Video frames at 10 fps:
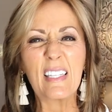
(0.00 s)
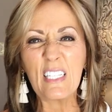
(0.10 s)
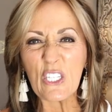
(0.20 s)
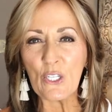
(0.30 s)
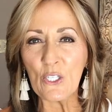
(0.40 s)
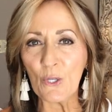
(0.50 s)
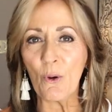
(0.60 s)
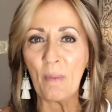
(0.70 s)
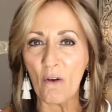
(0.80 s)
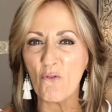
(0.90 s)
this should do
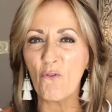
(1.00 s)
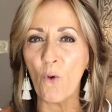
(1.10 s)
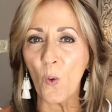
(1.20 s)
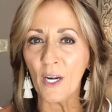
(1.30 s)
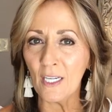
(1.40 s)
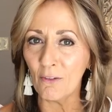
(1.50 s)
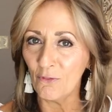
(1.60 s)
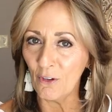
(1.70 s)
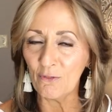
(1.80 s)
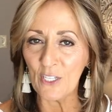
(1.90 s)
about $40 to
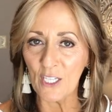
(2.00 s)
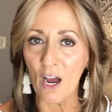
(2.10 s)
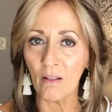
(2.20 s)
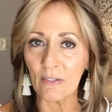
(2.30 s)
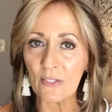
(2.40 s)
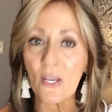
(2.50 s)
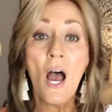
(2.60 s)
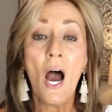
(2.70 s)
$50.